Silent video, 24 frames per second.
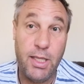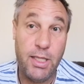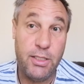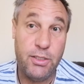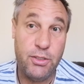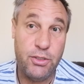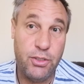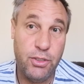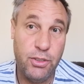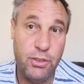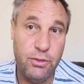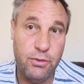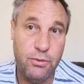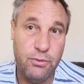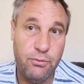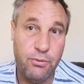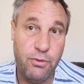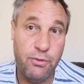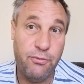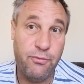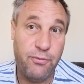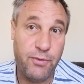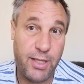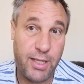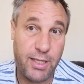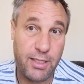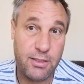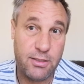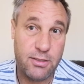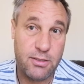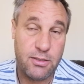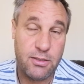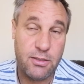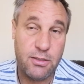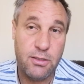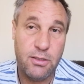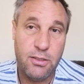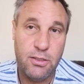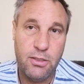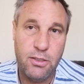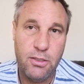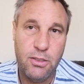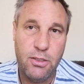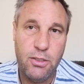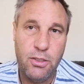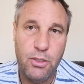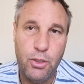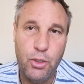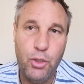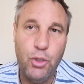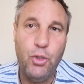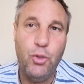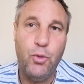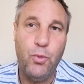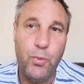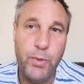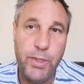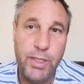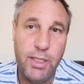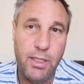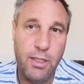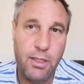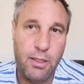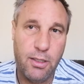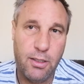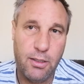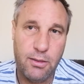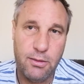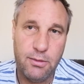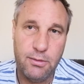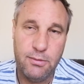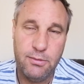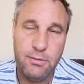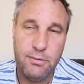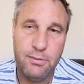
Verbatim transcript: it too reflects who we are,